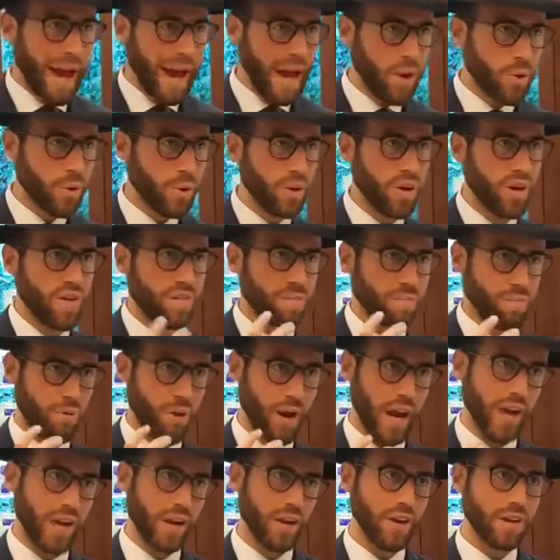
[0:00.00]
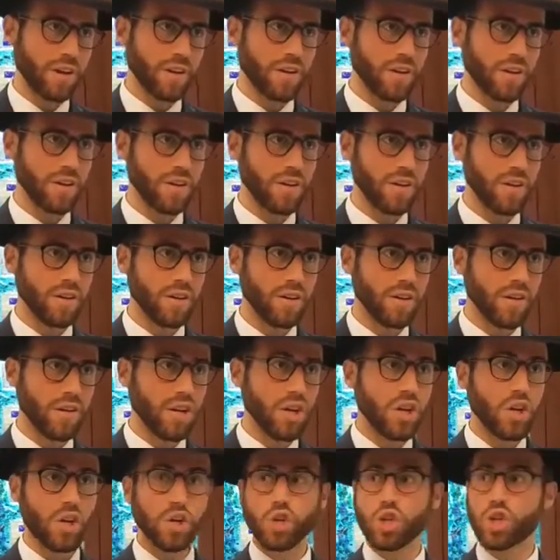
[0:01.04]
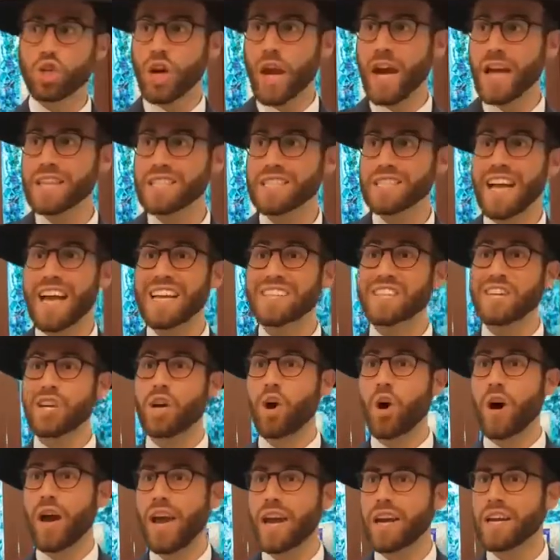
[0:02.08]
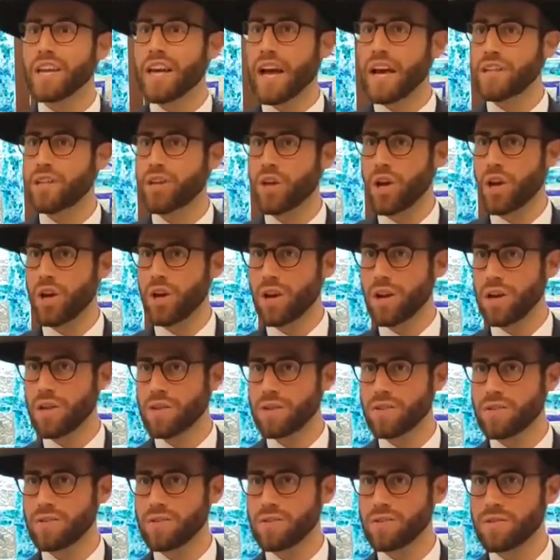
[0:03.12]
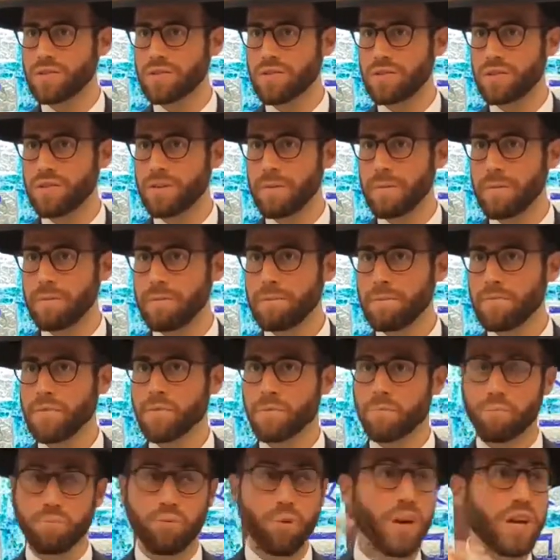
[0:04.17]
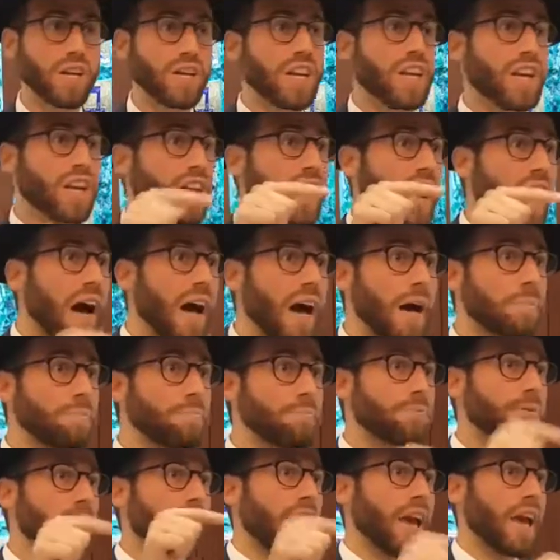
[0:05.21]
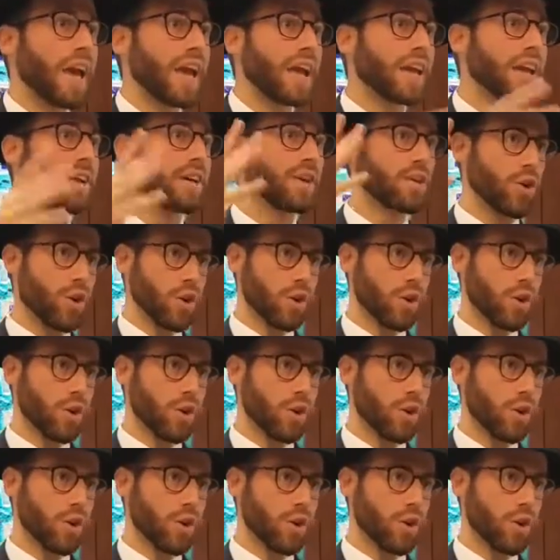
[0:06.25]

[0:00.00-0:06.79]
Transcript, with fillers: the power of prayer, just as a Kohen Gadol, bringing up a